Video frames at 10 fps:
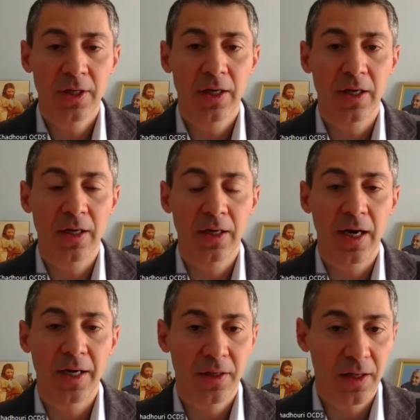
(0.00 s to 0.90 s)
Uh,
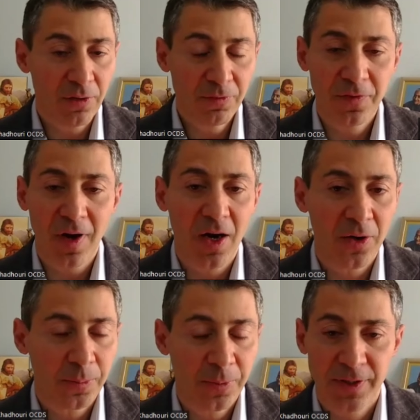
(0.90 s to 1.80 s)
I love
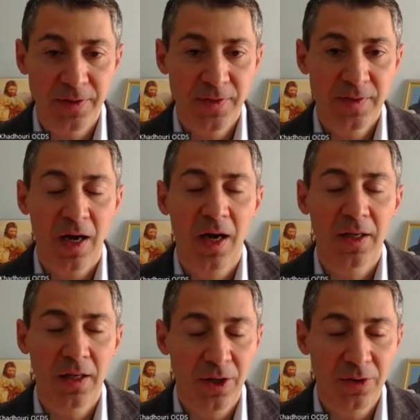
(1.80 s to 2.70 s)
our priests. I
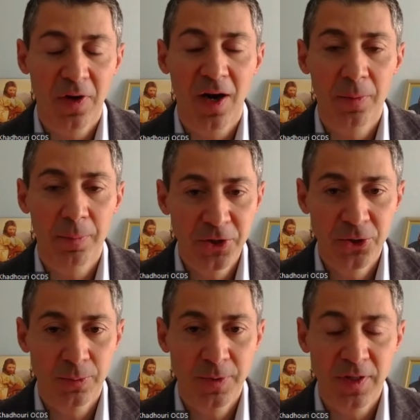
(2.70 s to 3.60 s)
love our
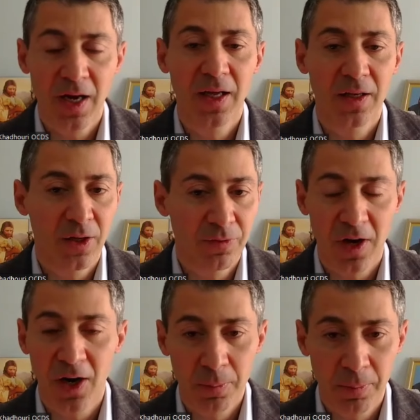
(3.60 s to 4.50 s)
bishops. I love
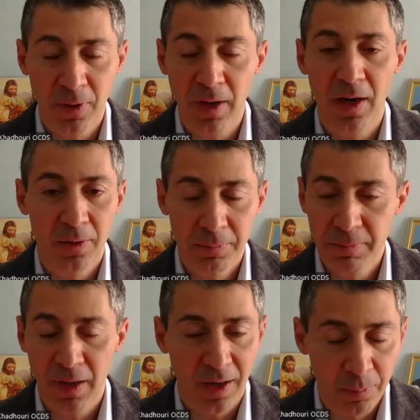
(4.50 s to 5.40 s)
our our,
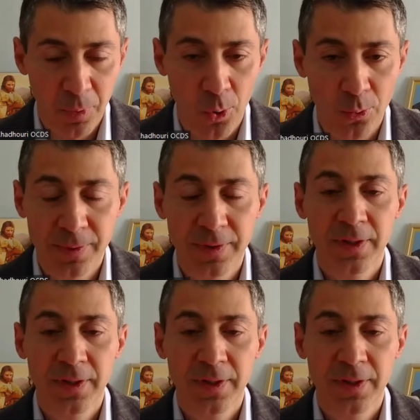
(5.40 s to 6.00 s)
our pope.